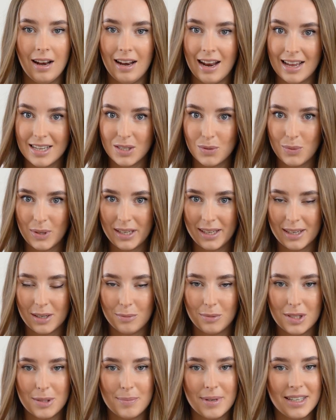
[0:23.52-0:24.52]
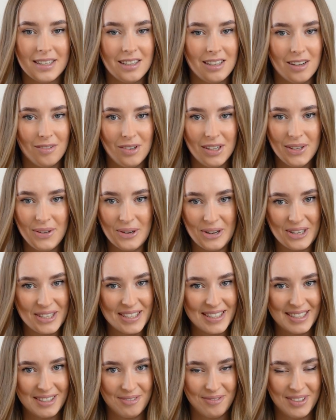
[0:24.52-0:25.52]
Last weekend we spent a lovely
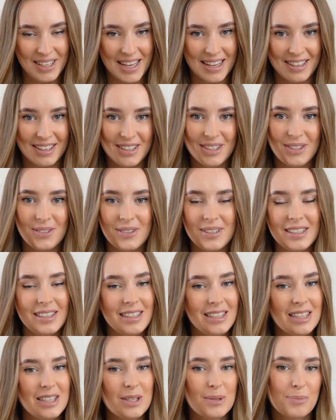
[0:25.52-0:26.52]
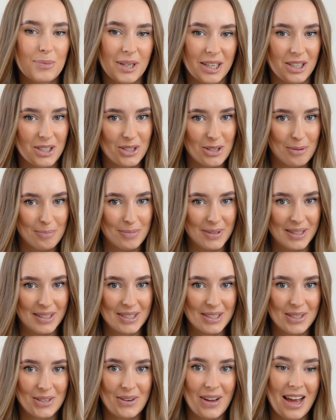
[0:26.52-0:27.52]
girls' day in Vienna doing a little spring
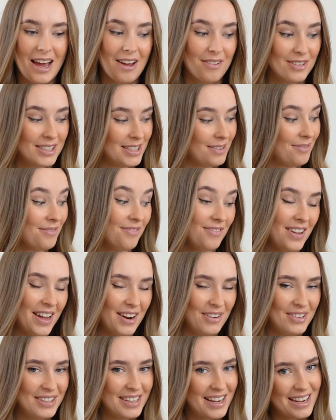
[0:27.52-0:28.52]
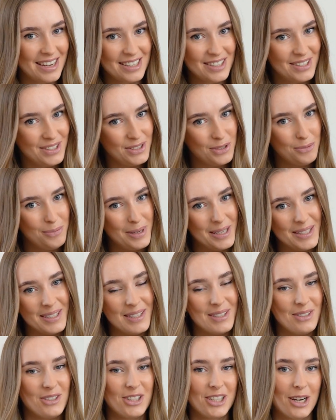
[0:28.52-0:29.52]
shopping, so I have some very nice new
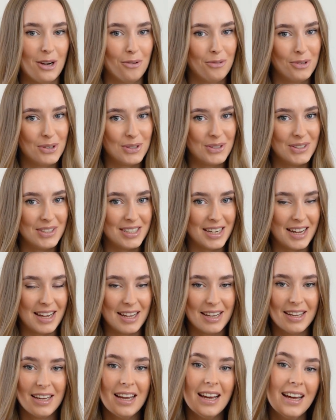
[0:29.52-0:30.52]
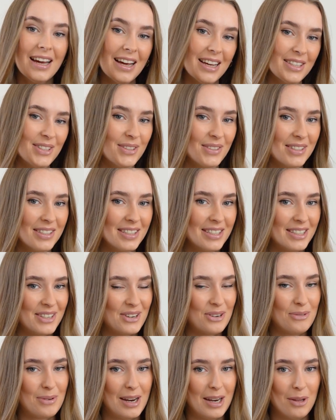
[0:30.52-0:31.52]
pieces to share with you today. As you can see
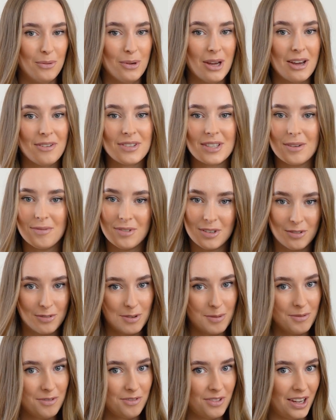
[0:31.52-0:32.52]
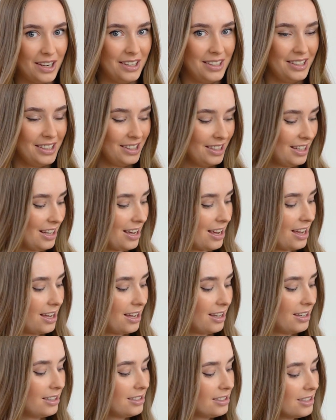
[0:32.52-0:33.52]
already, we have something from Fendi
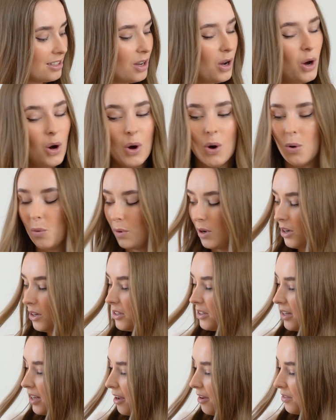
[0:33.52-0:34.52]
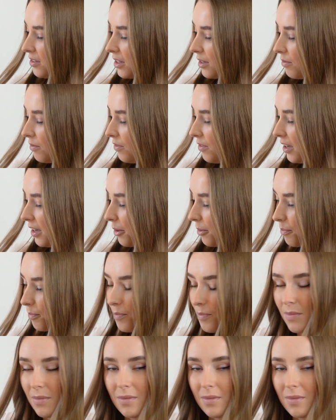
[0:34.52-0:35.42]
and we also have something